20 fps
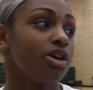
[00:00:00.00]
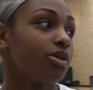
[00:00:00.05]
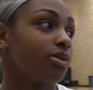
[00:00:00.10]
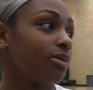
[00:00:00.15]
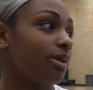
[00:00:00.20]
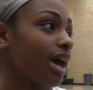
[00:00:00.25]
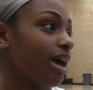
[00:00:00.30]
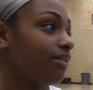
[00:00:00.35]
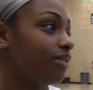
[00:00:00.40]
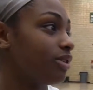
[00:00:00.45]

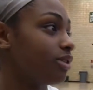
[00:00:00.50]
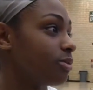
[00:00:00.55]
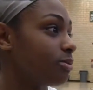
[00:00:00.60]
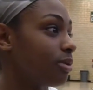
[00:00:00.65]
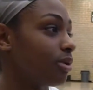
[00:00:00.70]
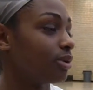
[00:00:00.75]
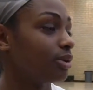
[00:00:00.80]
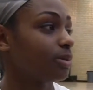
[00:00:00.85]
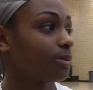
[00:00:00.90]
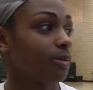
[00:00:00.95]
We have a new
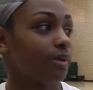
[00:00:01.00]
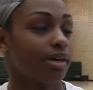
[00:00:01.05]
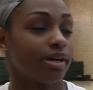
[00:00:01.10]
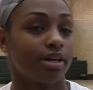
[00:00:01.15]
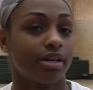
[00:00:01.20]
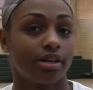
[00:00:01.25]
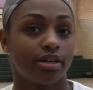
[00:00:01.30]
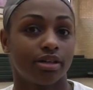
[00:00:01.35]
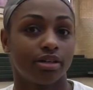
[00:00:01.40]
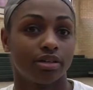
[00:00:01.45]
post
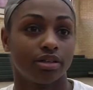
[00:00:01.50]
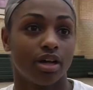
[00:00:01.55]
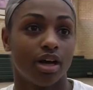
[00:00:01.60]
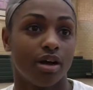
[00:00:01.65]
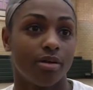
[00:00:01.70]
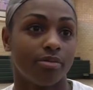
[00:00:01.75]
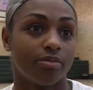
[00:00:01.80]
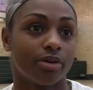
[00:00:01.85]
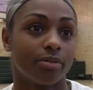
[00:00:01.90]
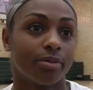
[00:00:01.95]
player
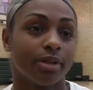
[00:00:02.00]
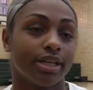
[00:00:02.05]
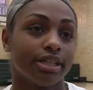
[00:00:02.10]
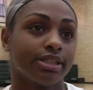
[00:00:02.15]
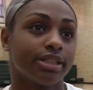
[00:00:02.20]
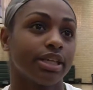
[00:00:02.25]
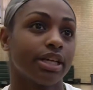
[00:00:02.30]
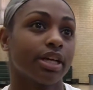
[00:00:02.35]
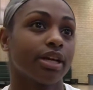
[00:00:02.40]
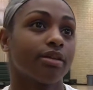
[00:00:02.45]

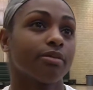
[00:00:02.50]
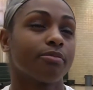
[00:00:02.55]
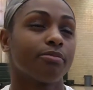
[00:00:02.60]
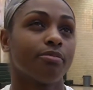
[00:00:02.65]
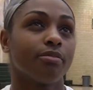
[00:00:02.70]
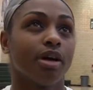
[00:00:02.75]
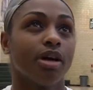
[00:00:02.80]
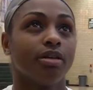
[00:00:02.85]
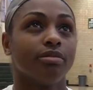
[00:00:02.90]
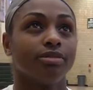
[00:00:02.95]
replacing
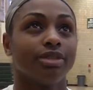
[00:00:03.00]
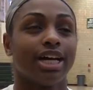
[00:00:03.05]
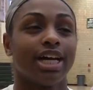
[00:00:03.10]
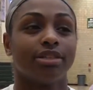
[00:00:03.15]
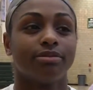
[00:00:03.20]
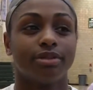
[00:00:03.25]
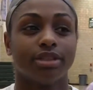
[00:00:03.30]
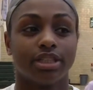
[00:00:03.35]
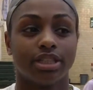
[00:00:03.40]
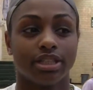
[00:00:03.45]

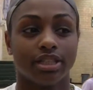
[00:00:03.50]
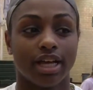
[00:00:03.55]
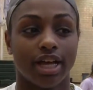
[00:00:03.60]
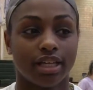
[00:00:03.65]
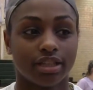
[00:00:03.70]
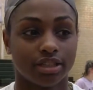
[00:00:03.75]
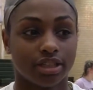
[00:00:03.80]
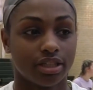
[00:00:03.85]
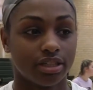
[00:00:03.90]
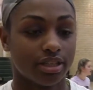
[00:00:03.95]
Jasmine G
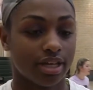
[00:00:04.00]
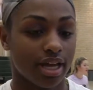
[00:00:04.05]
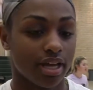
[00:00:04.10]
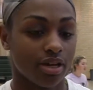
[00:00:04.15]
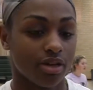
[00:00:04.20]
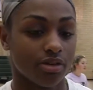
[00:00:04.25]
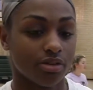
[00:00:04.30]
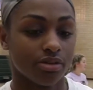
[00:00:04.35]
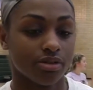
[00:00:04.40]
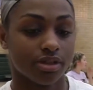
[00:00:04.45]
last year,
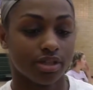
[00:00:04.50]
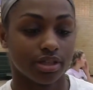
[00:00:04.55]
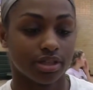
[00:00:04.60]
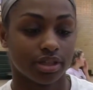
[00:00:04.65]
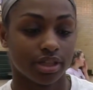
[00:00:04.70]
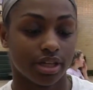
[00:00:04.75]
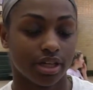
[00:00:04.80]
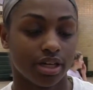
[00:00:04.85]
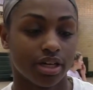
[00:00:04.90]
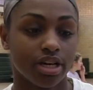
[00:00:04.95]
Danny Duell this
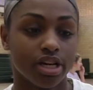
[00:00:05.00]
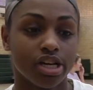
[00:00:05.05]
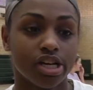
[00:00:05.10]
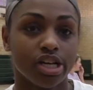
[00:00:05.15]
year.